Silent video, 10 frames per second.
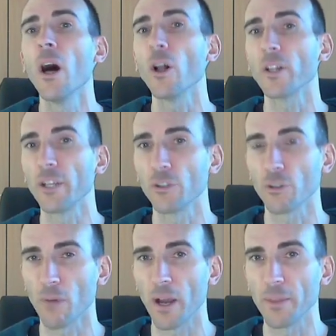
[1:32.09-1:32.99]
I'll get you to
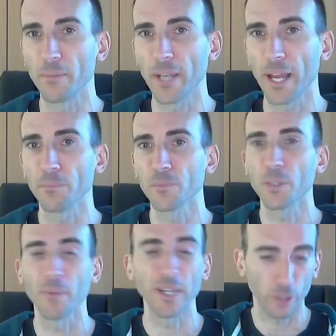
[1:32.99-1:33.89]
write them down.
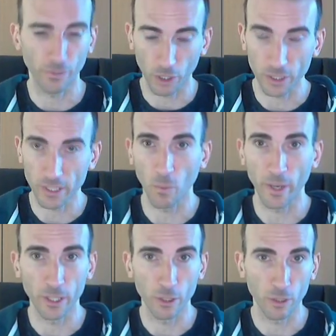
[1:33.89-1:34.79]
So make sure you've got somewhere
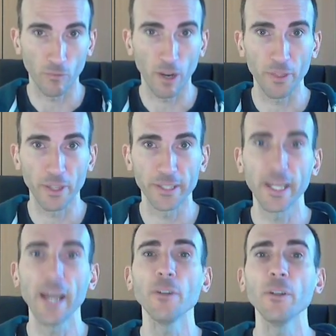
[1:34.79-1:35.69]
you can write things
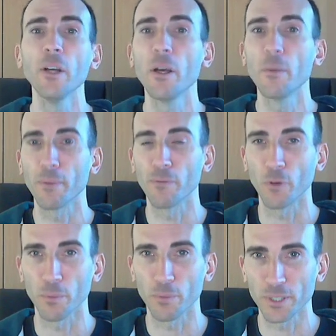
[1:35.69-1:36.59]
down before
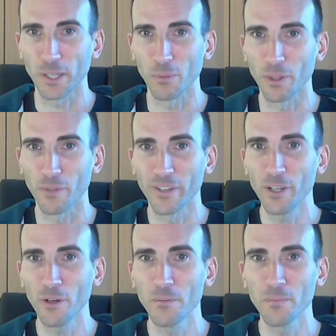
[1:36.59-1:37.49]
you proceed with the
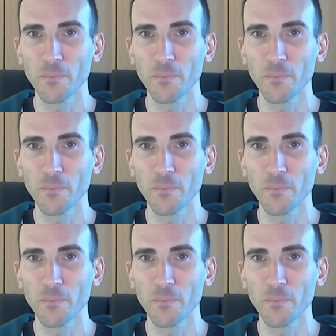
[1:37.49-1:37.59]
video.